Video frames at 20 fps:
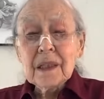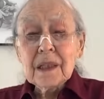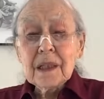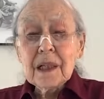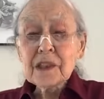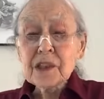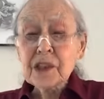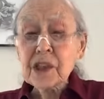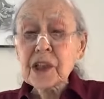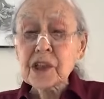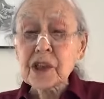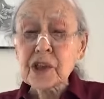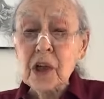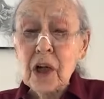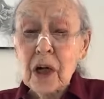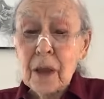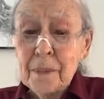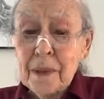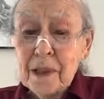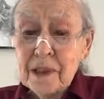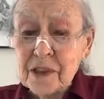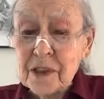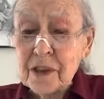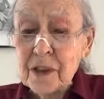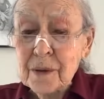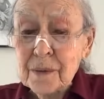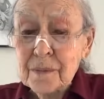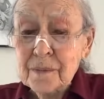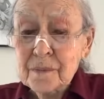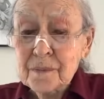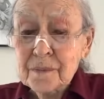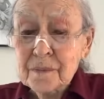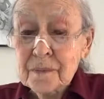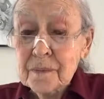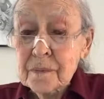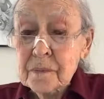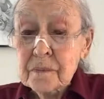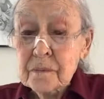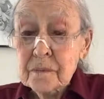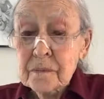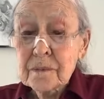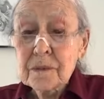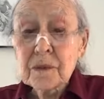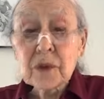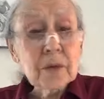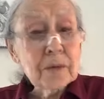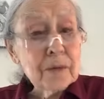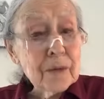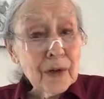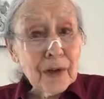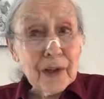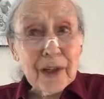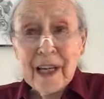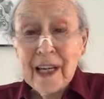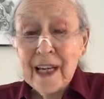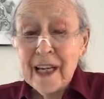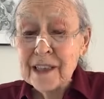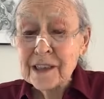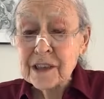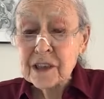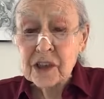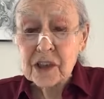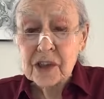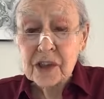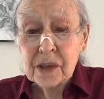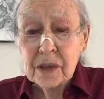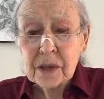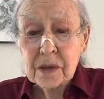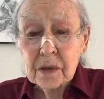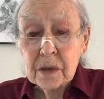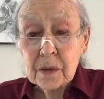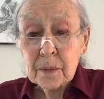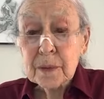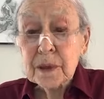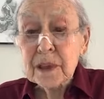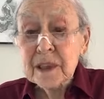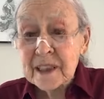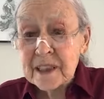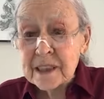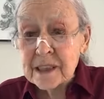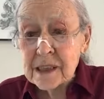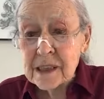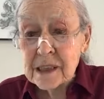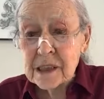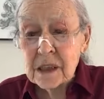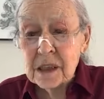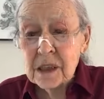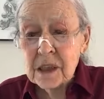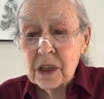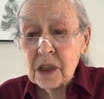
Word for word: A jigsaw puzzle. No more cats, please.